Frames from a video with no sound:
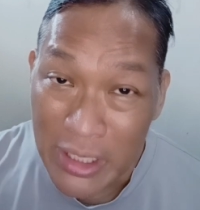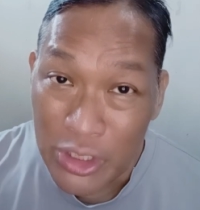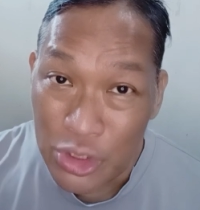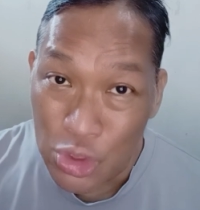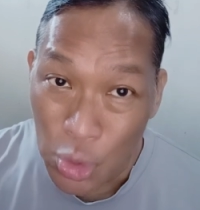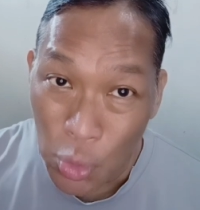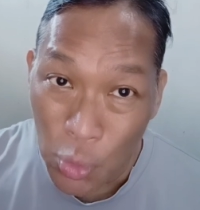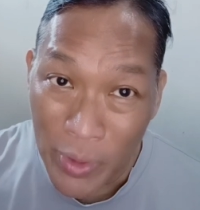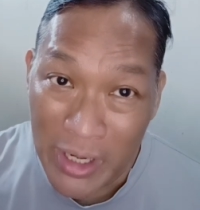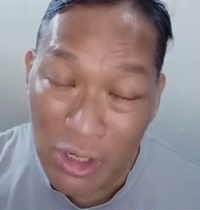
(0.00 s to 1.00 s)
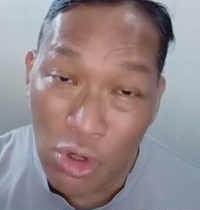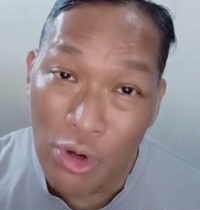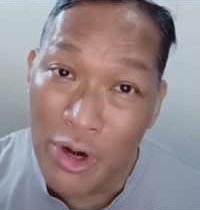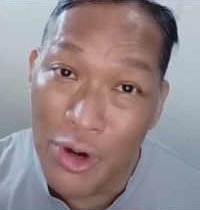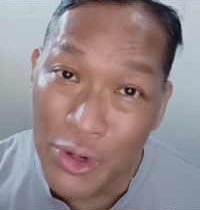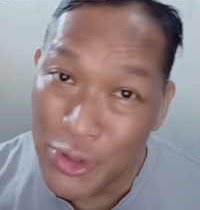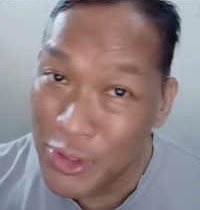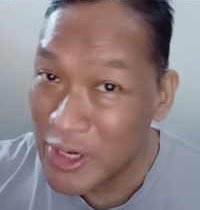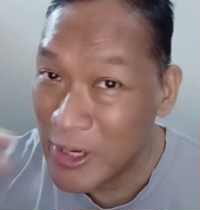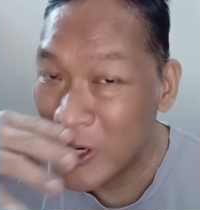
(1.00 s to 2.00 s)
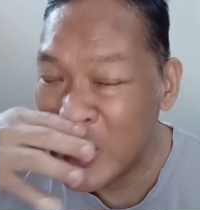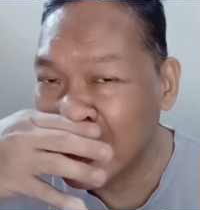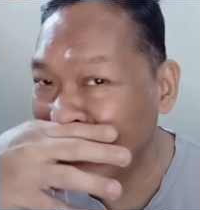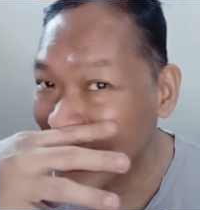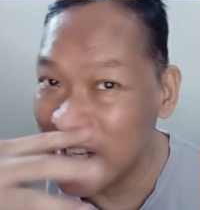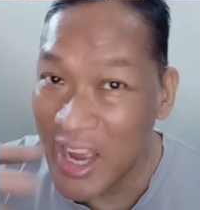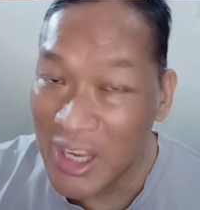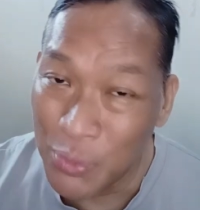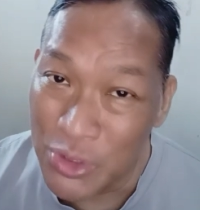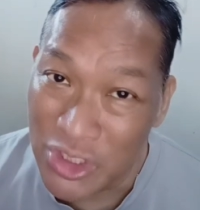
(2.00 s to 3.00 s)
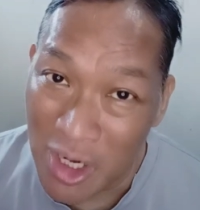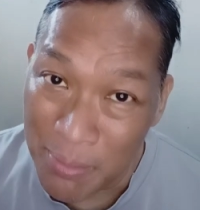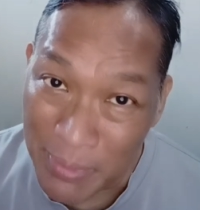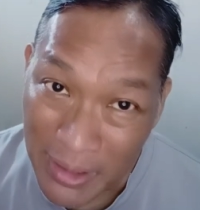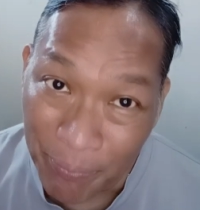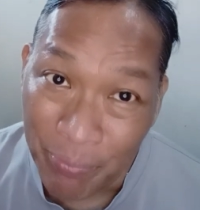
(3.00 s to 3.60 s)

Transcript: So when Laura heard that her dad was coming,